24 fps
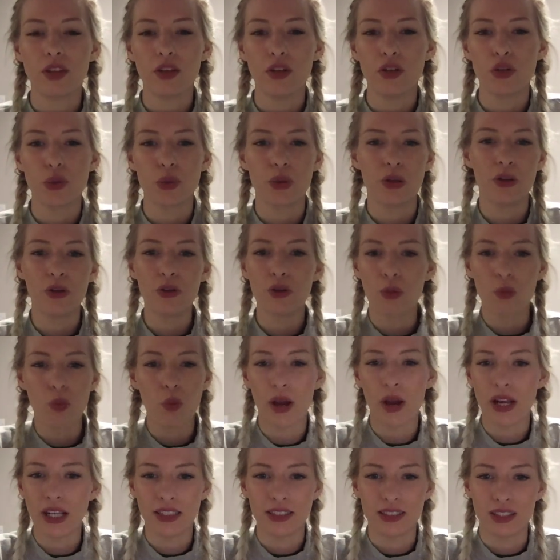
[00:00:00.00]
doing
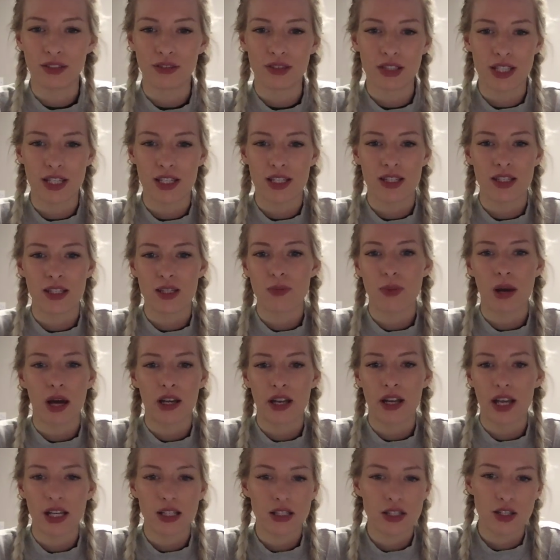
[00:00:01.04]
non-weighted resistance
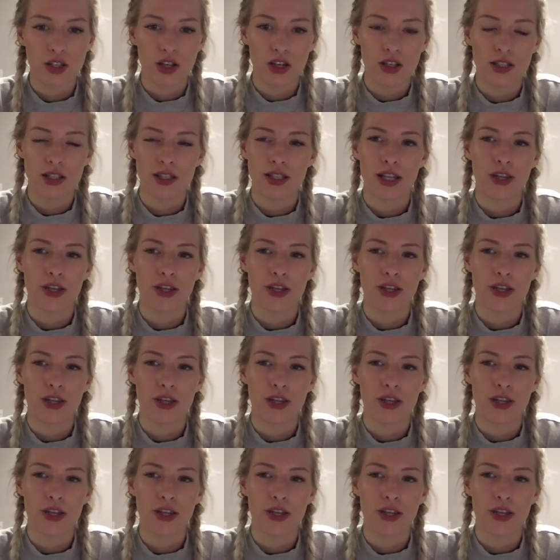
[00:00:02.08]
band exercises.